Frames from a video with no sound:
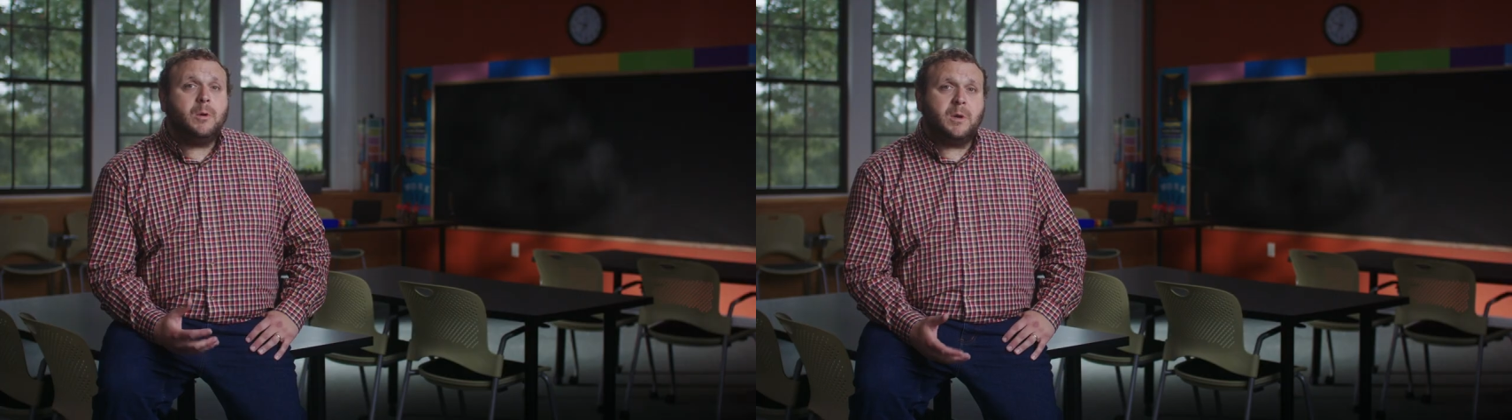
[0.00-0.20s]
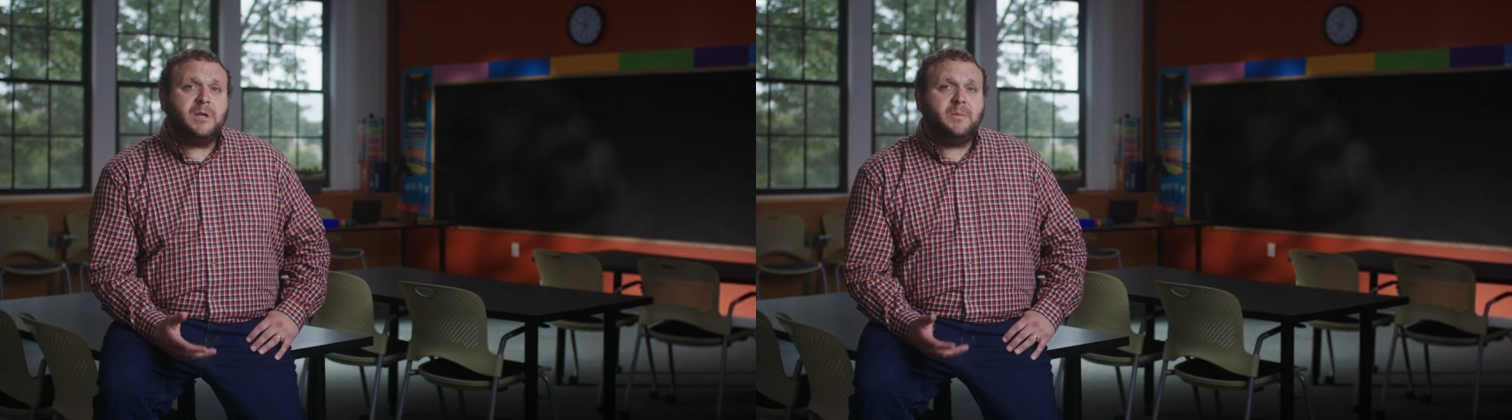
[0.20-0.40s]
I
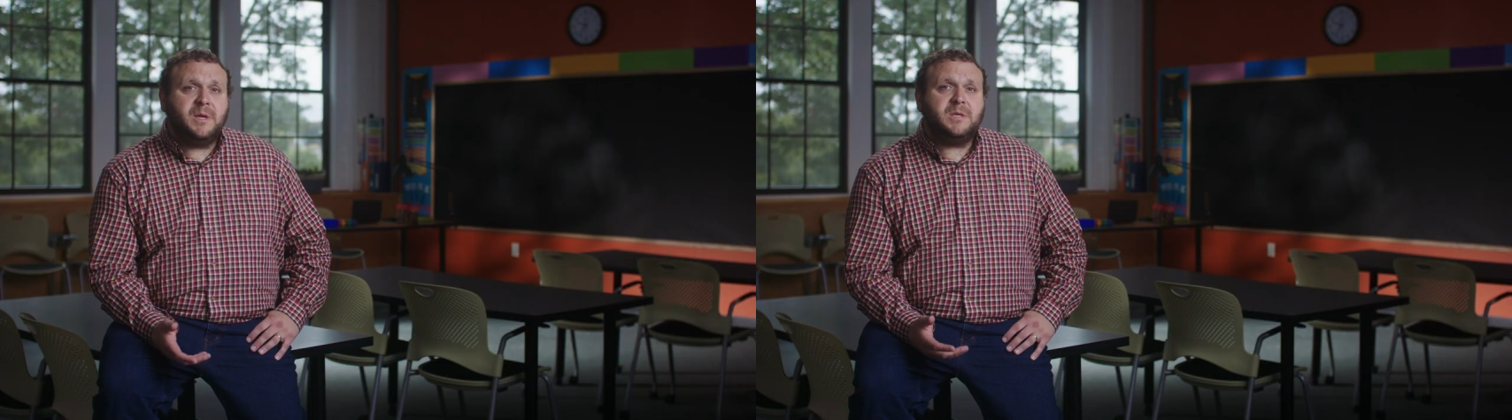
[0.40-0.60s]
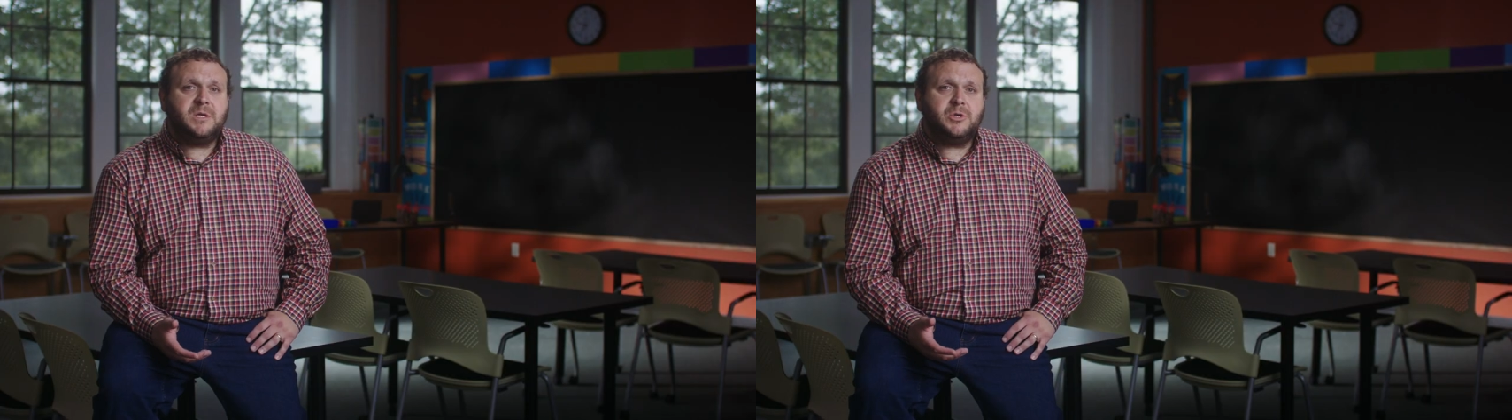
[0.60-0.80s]
wanted to be a
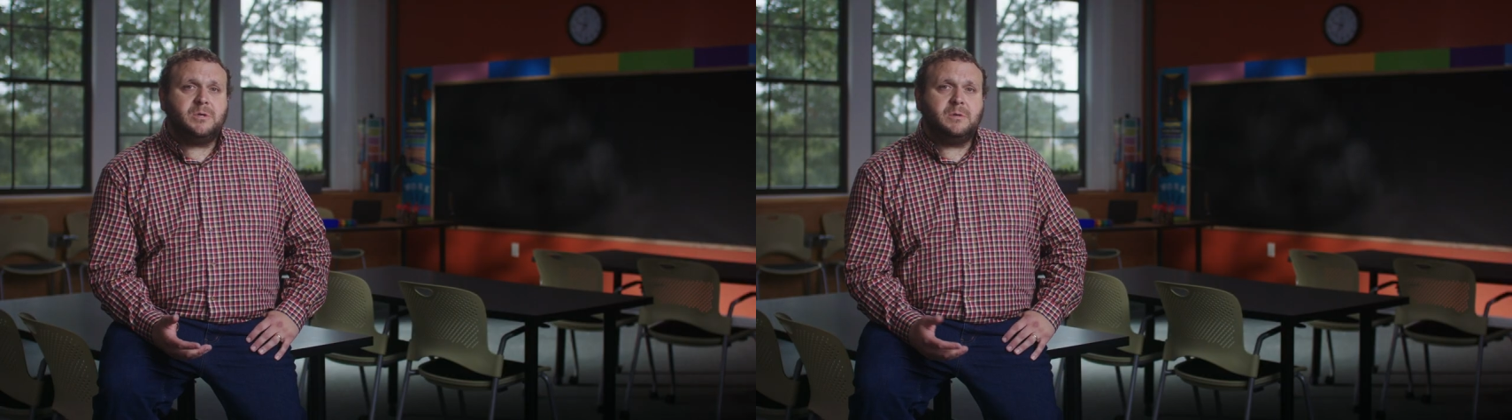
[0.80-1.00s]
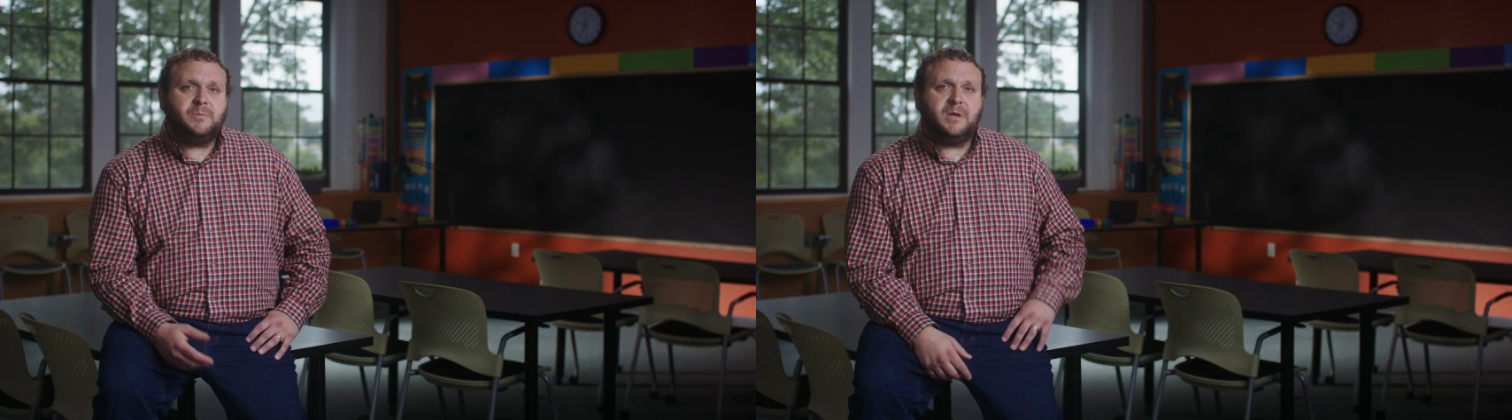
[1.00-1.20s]

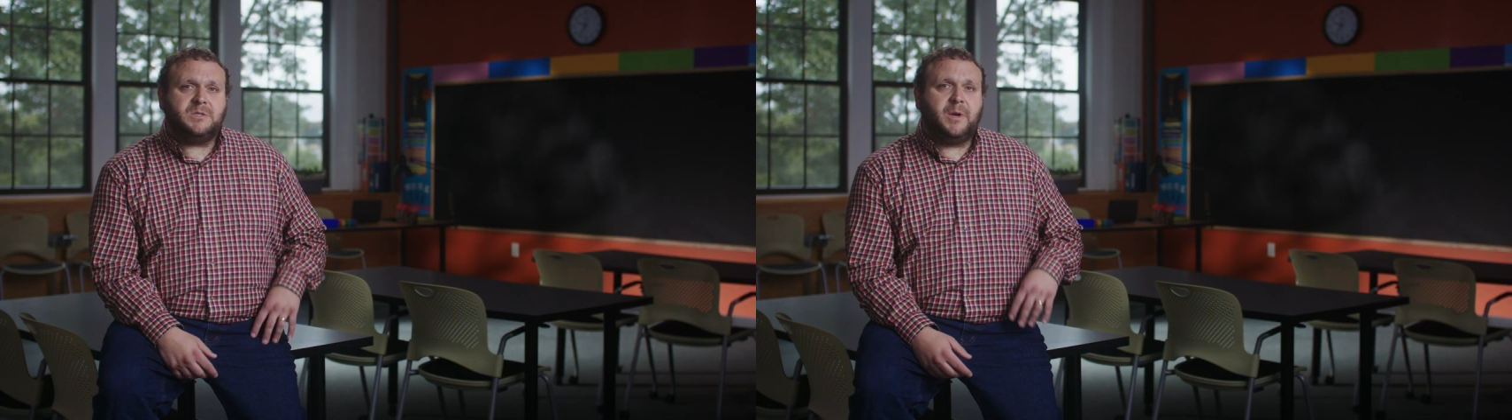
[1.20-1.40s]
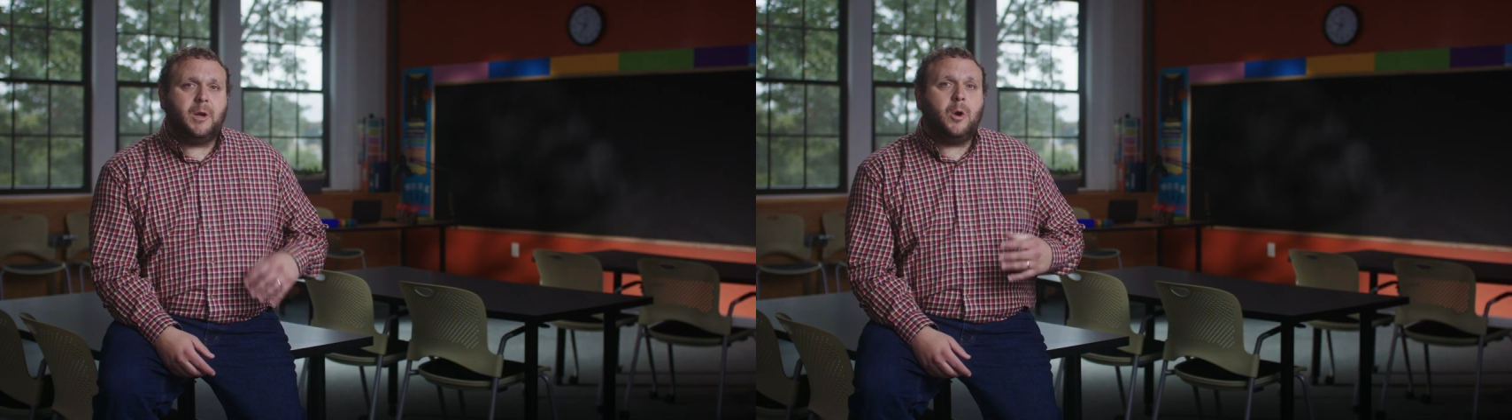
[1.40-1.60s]
teacher because
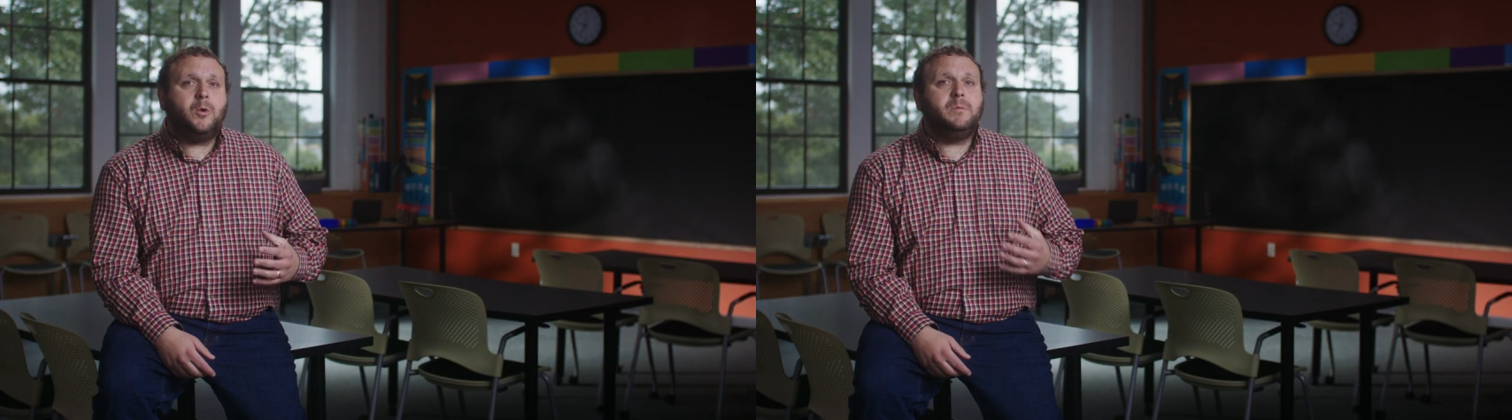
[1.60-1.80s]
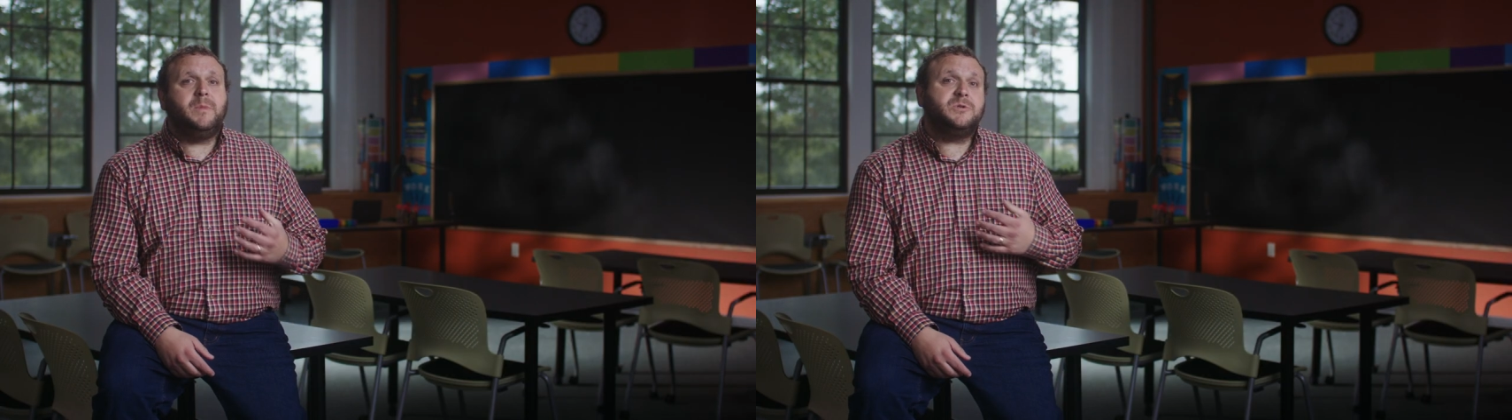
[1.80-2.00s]
my
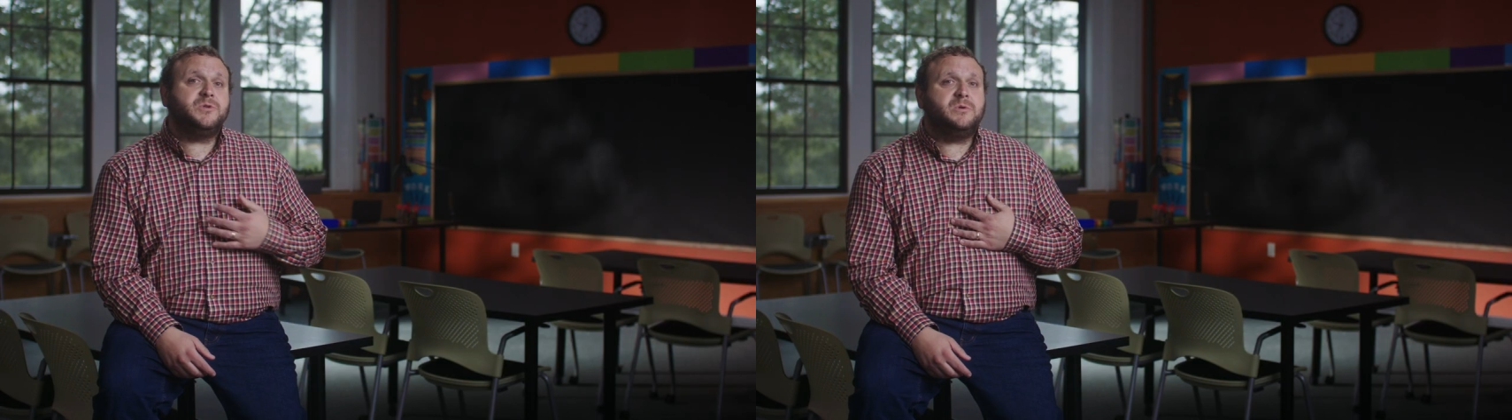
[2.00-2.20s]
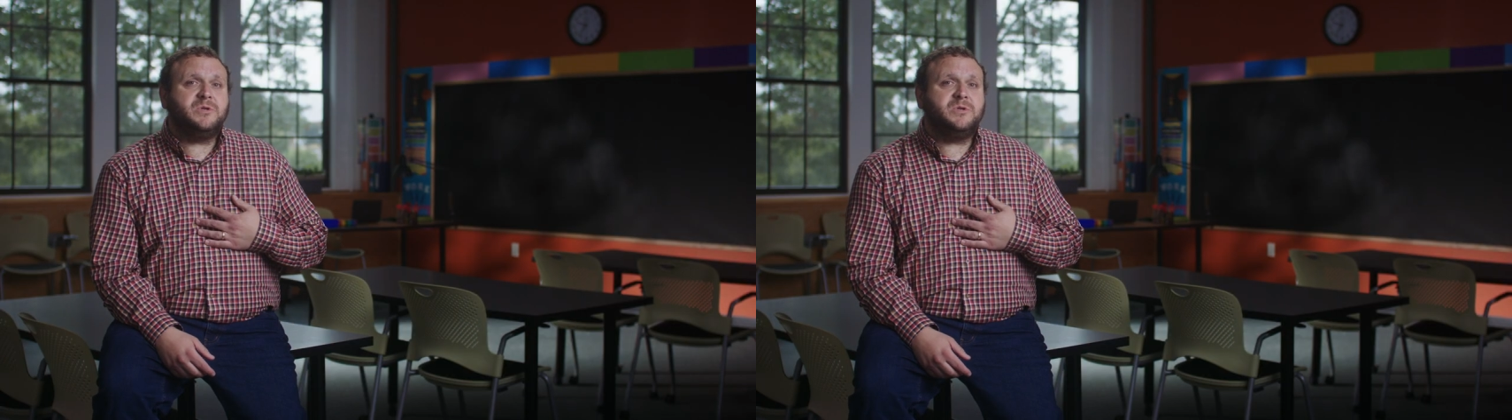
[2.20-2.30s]
own middle school